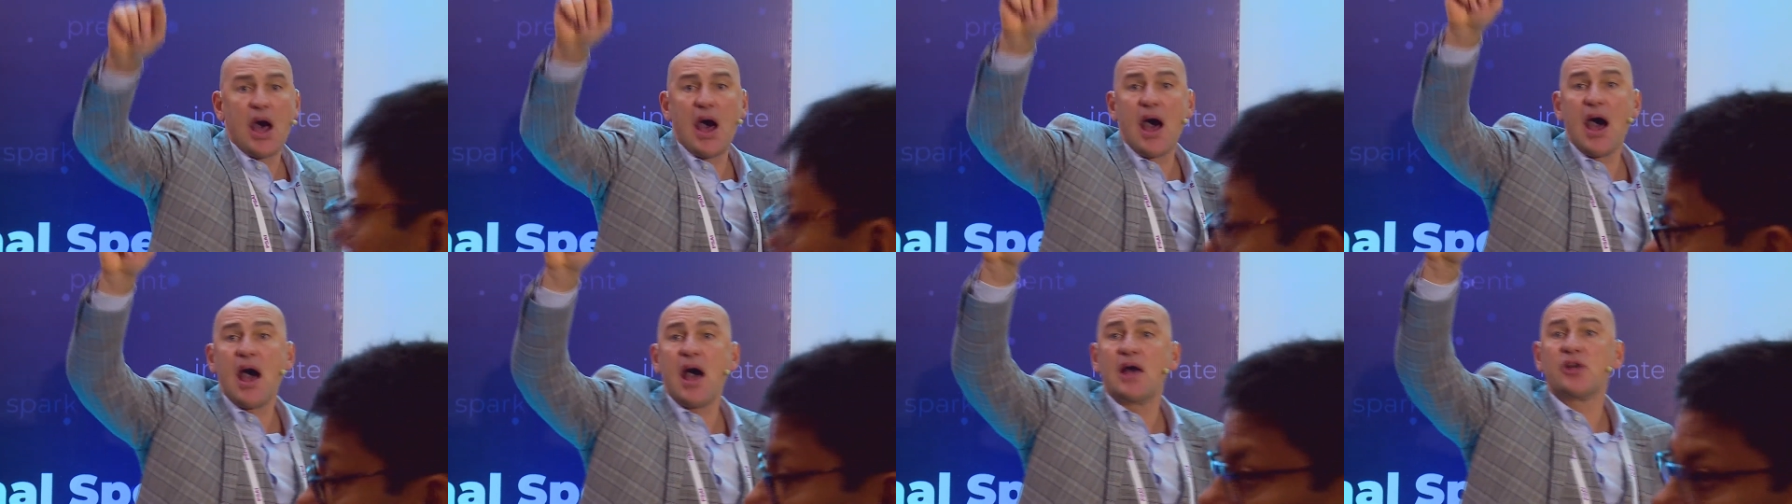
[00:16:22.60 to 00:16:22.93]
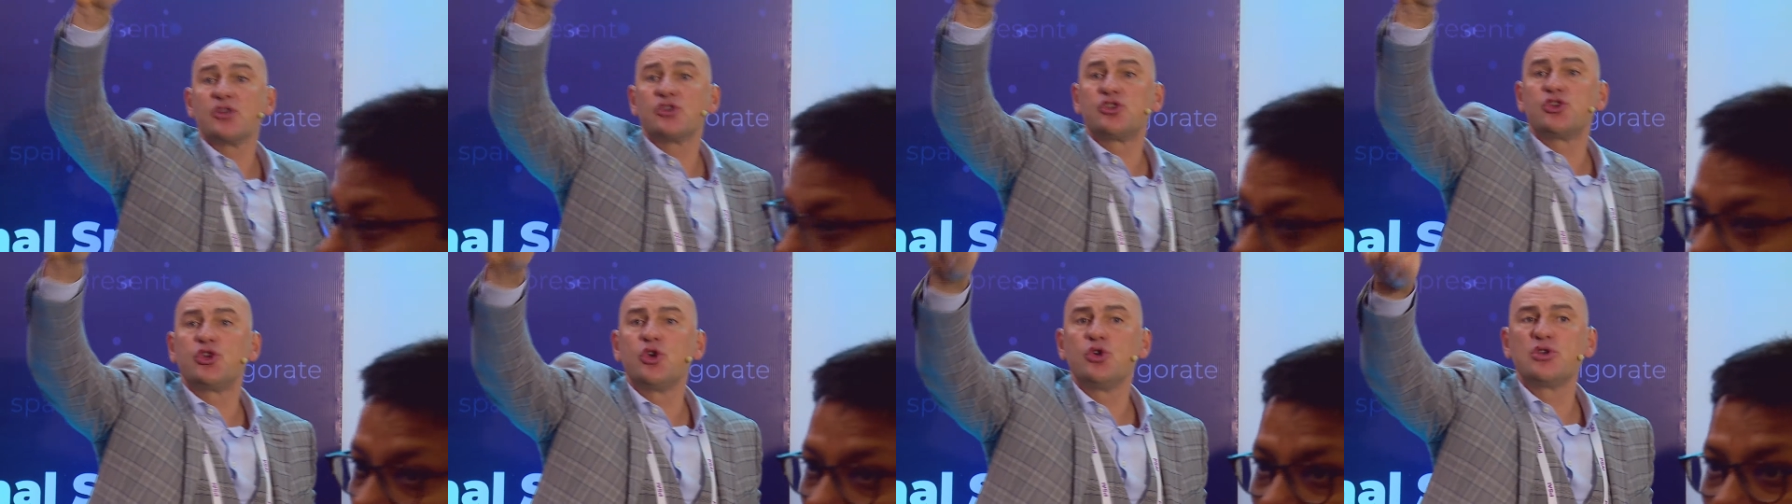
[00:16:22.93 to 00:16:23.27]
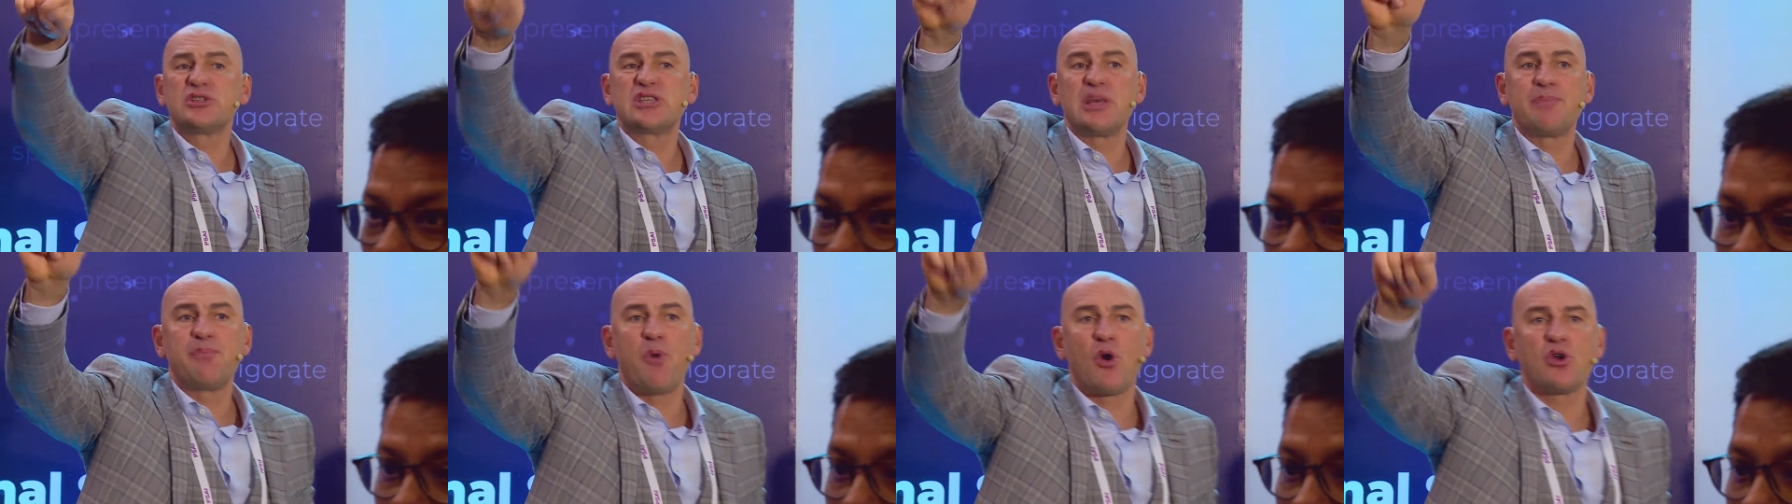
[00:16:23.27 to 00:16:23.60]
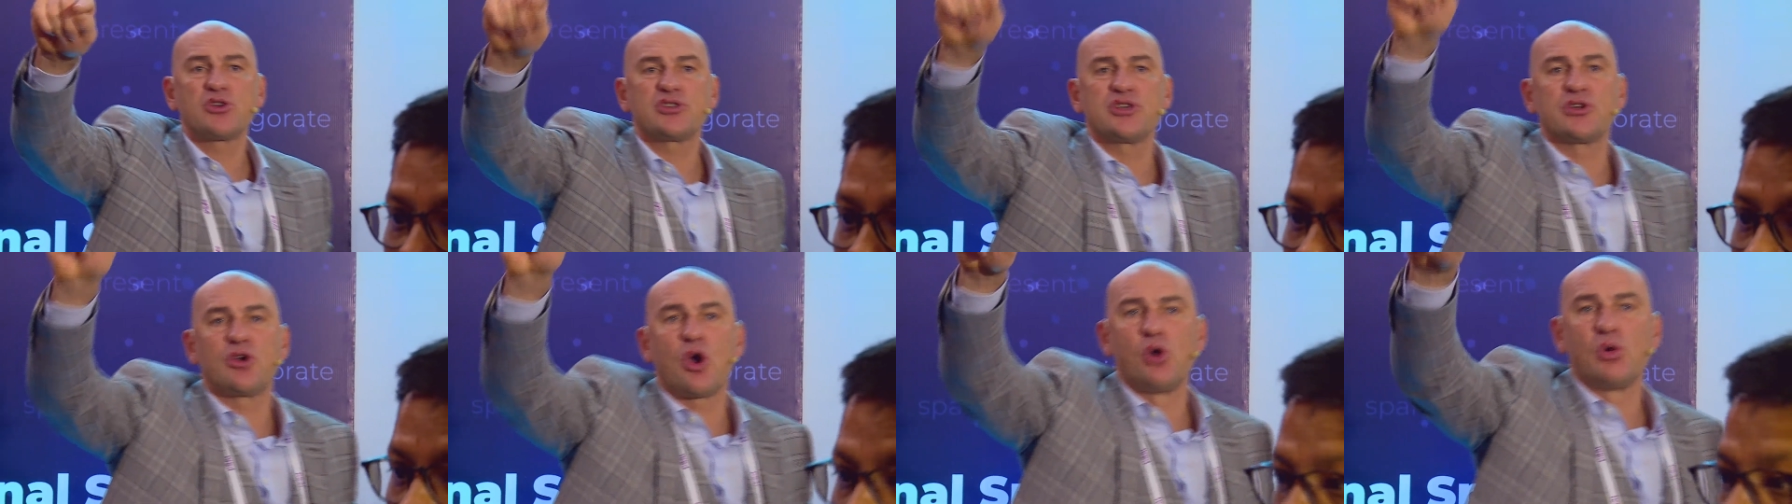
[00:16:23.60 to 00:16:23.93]
uh, choose the
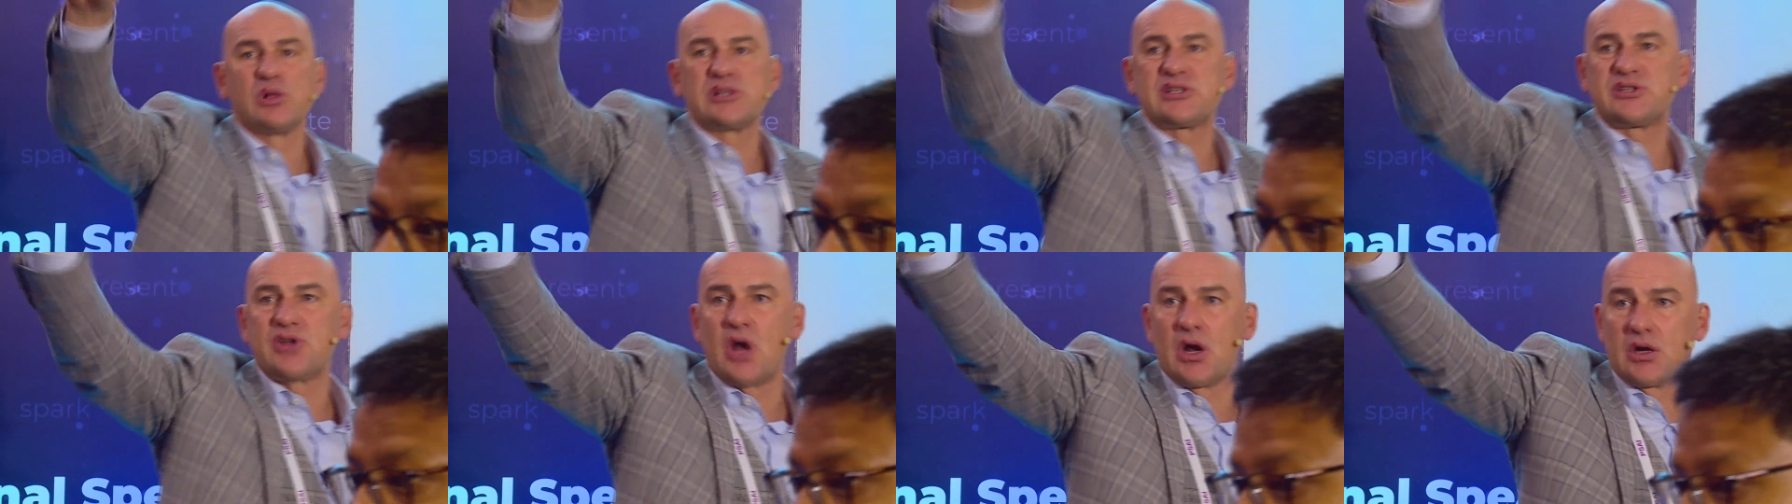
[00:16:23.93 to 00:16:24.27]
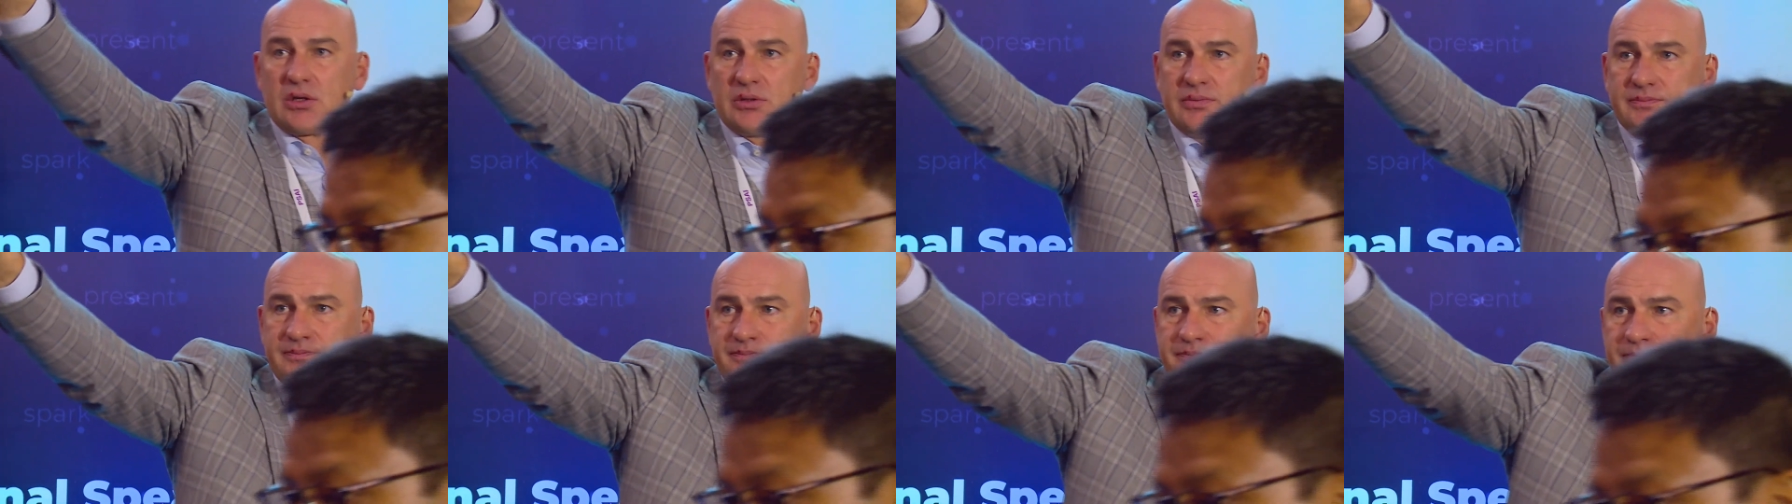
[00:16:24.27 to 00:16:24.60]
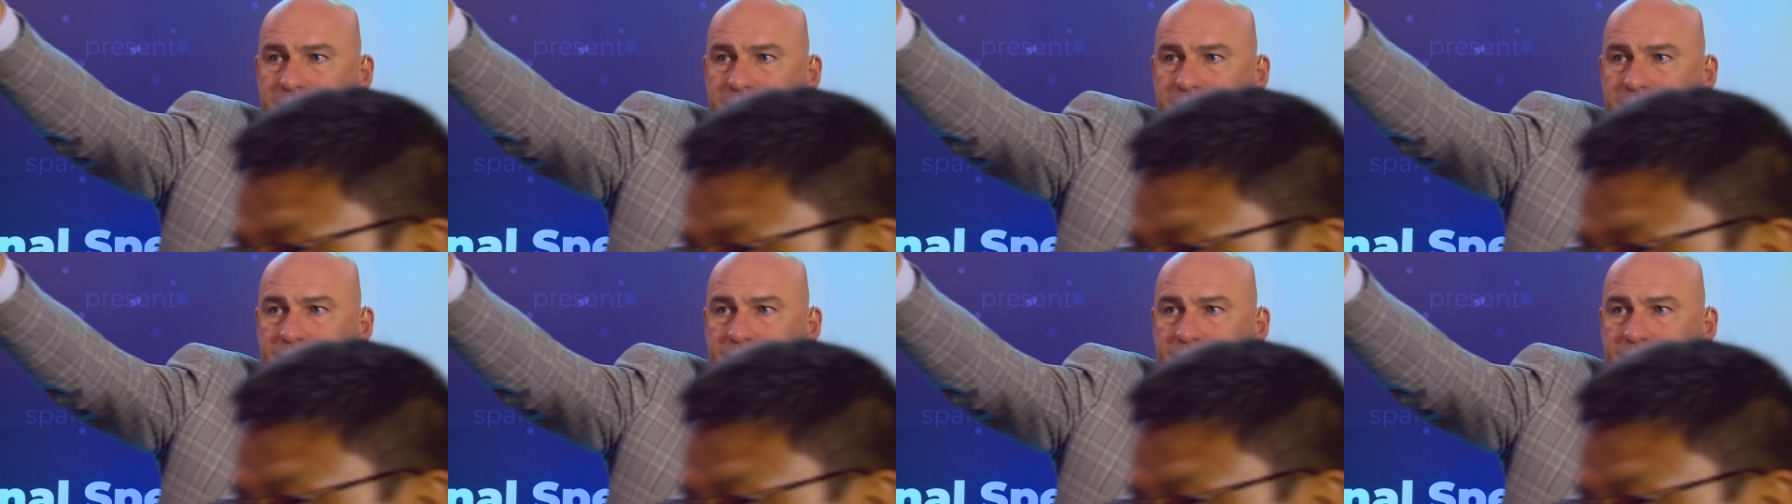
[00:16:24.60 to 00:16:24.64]
person who will start